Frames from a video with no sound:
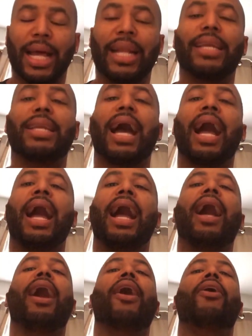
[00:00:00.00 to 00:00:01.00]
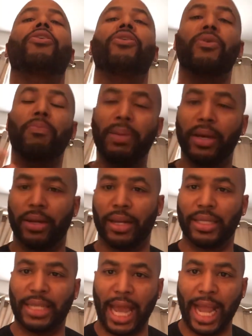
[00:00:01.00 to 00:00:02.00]
Now you build an
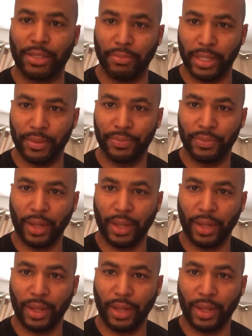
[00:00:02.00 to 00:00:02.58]
attachment.